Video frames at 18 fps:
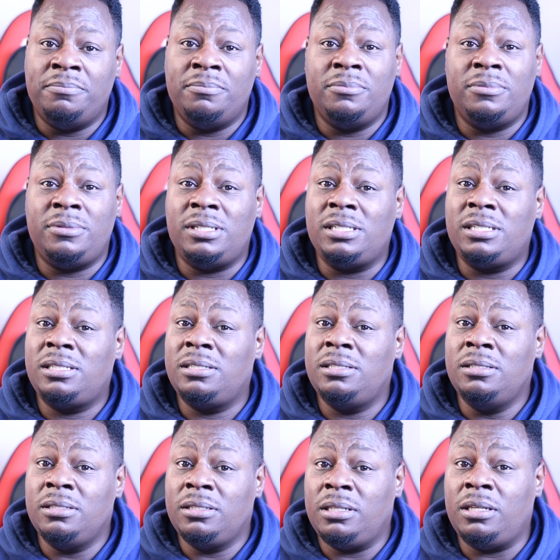
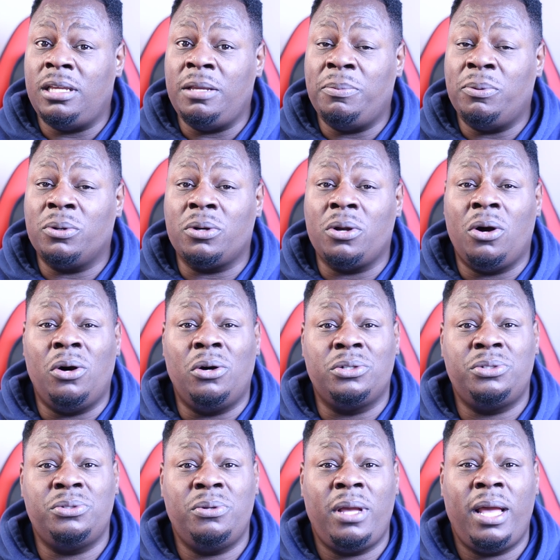This keyboard
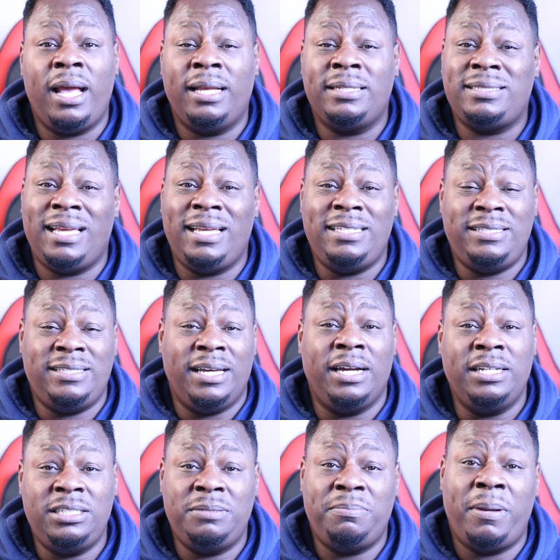also has a
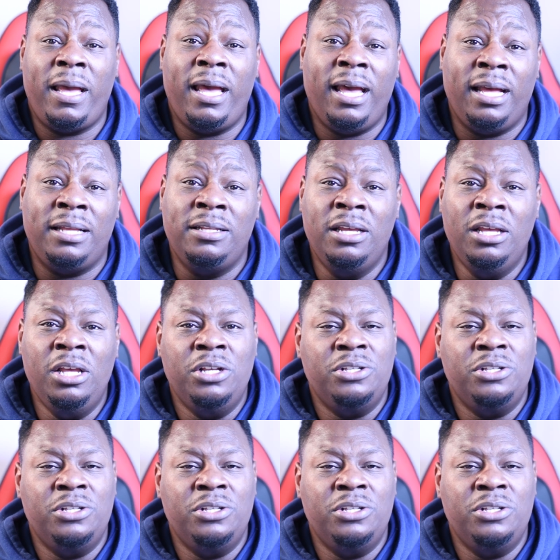touchpad,